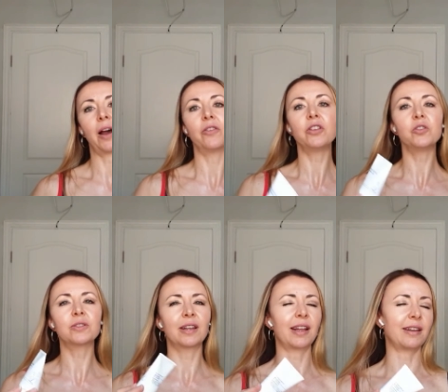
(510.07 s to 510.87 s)
I only
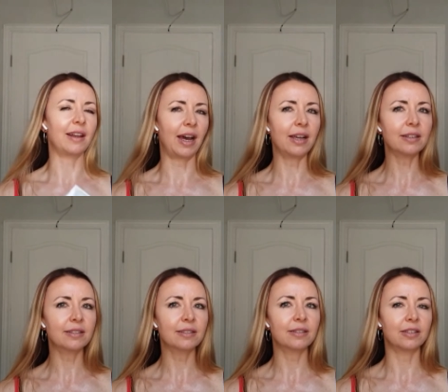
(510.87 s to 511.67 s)
use it at
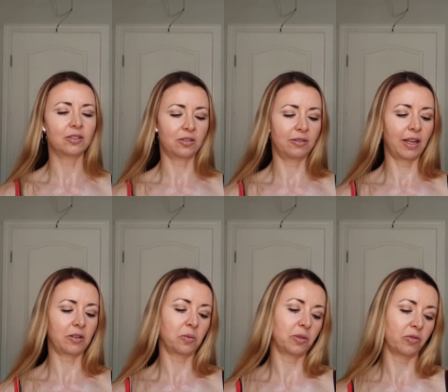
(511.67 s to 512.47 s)
night. It's
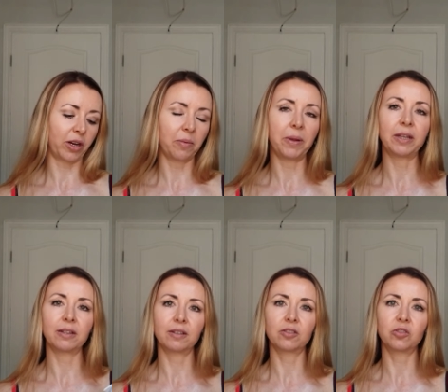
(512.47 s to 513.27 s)
that's what's
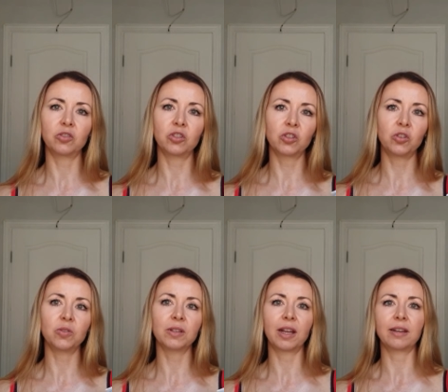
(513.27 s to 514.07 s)
recommended is to just
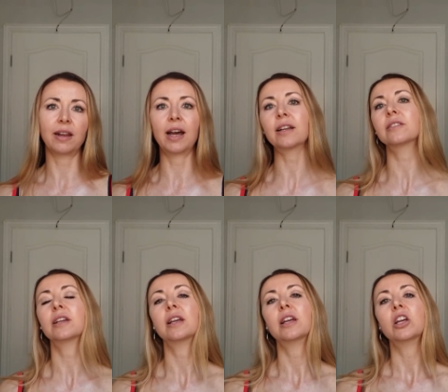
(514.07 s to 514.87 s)
use it at night.
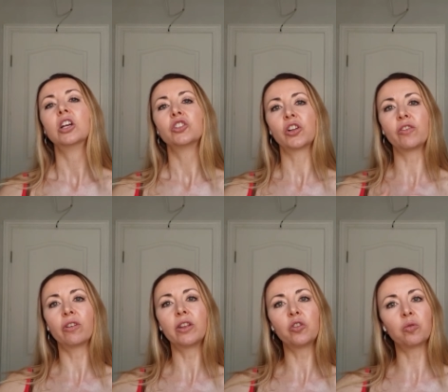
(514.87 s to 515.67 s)

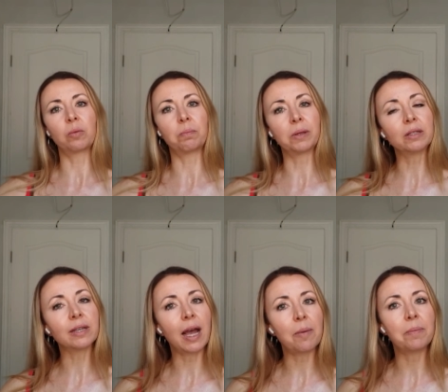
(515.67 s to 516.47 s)
Generally, you will
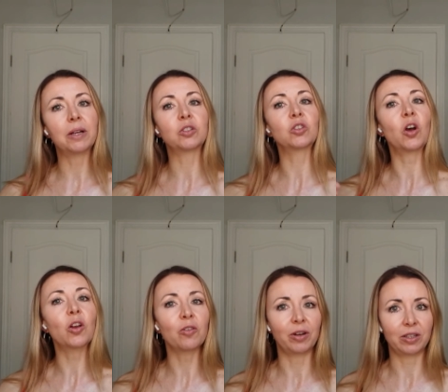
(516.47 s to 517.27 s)
build up a
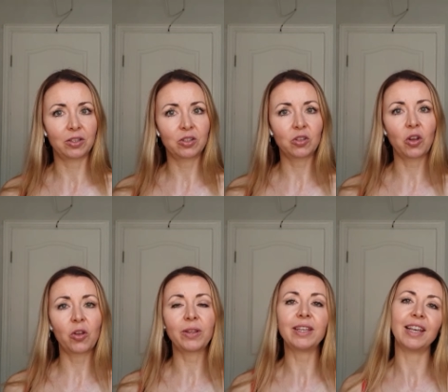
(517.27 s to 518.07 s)
tolerance. So
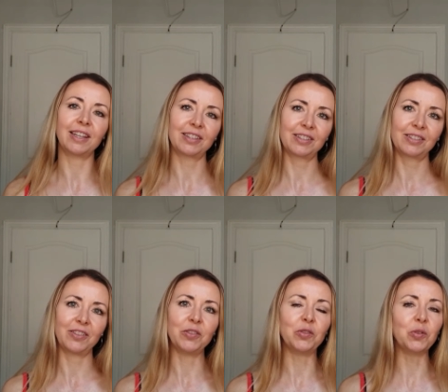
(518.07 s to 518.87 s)

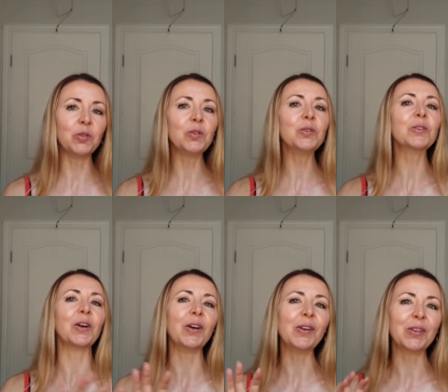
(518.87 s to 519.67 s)
yes, you do
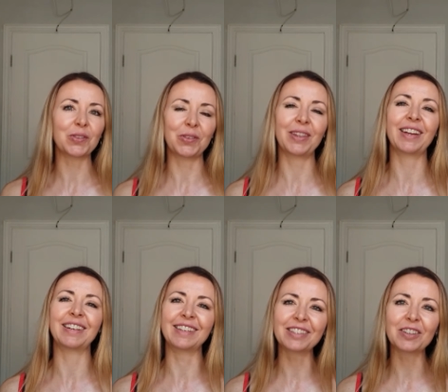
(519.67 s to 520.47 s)
go through that
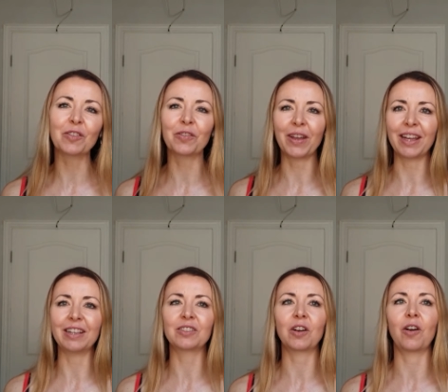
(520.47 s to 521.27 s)
initial
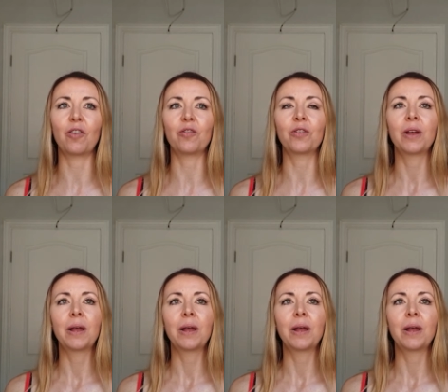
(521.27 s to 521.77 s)
phase of